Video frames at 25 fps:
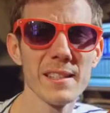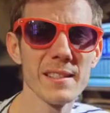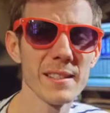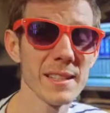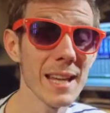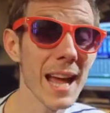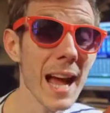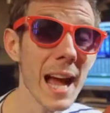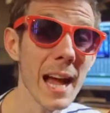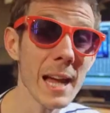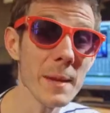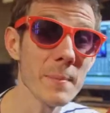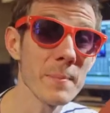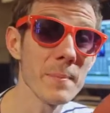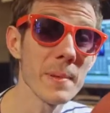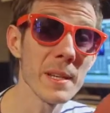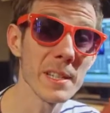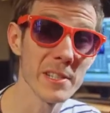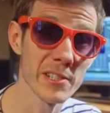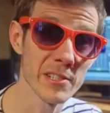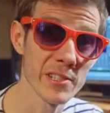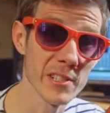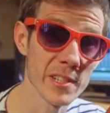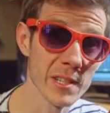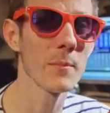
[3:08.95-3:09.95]
It's
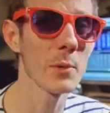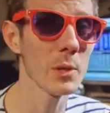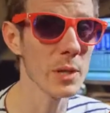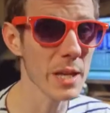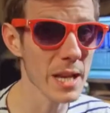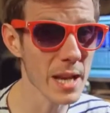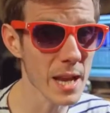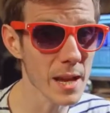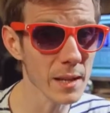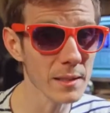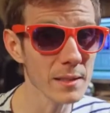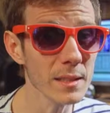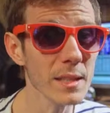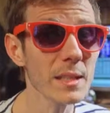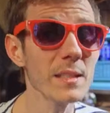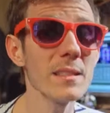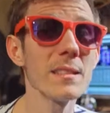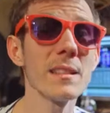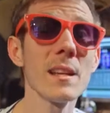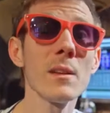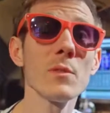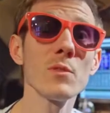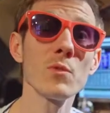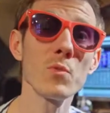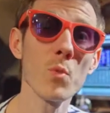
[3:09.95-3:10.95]
high-pitched, but yet it
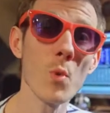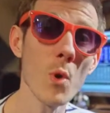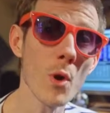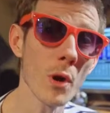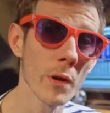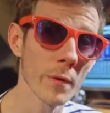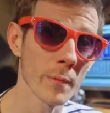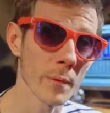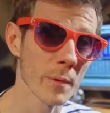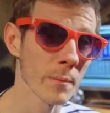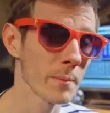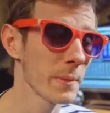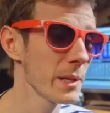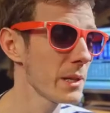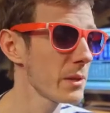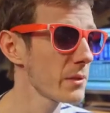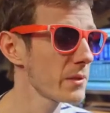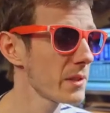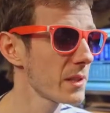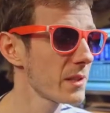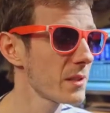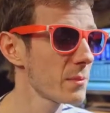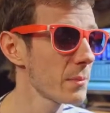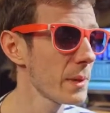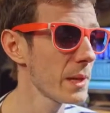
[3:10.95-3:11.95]
sounds warm
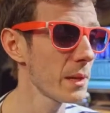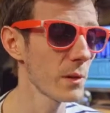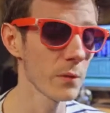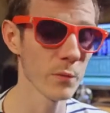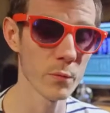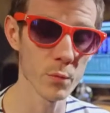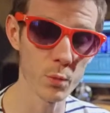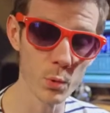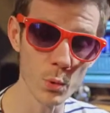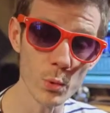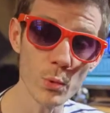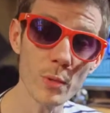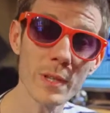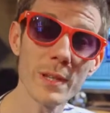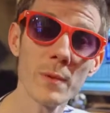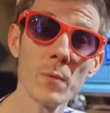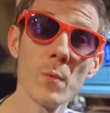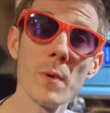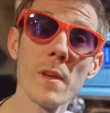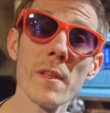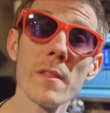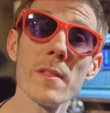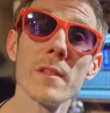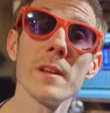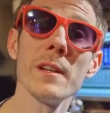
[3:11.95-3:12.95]
because it's made of wood
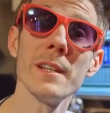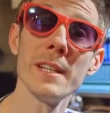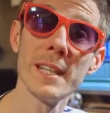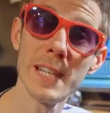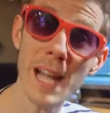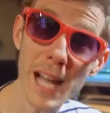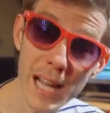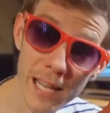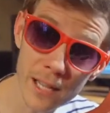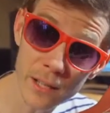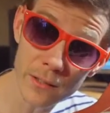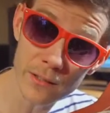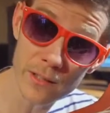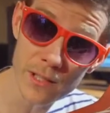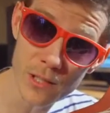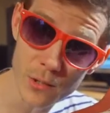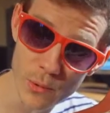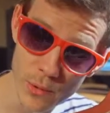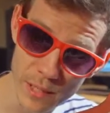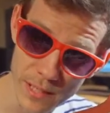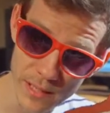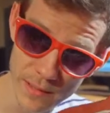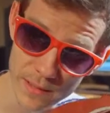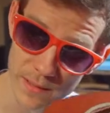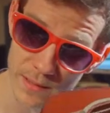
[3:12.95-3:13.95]
with nylon
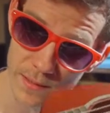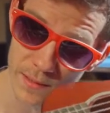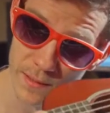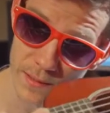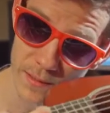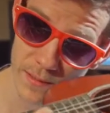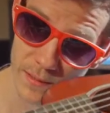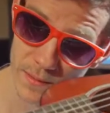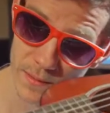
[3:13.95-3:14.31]
strings.